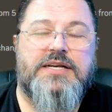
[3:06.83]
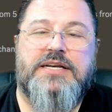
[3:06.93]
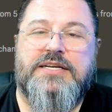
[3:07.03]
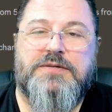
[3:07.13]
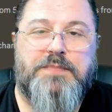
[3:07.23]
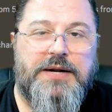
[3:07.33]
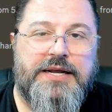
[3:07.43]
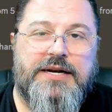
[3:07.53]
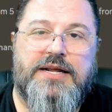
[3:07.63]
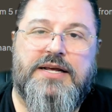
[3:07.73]

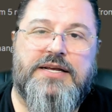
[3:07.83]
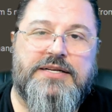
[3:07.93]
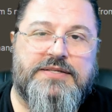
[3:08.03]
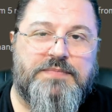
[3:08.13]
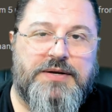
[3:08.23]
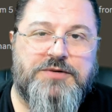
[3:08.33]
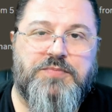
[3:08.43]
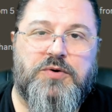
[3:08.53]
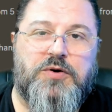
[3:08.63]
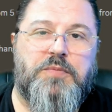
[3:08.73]
Explain is much
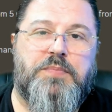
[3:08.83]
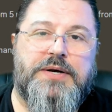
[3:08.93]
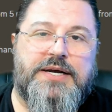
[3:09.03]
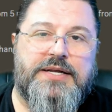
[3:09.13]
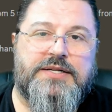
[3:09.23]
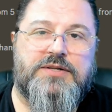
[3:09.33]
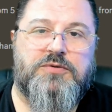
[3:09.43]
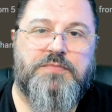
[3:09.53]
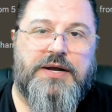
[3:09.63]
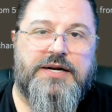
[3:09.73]
more complicated to
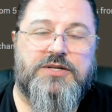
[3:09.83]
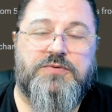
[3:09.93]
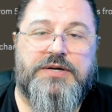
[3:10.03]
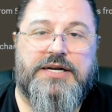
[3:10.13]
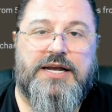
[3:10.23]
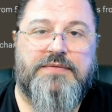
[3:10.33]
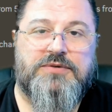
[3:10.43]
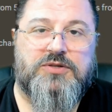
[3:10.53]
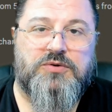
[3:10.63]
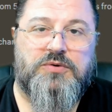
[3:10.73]
manage when it comes
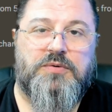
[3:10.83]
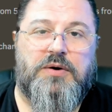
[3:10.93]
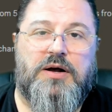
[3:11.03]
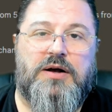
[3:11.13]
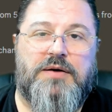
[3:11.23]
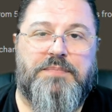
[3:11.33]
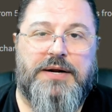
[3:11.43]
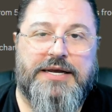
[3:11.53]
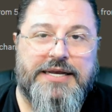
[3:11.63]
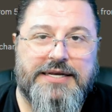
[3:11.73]
to
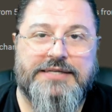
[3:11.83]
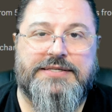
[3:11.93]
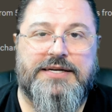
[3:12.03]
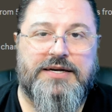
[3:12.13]
plugins,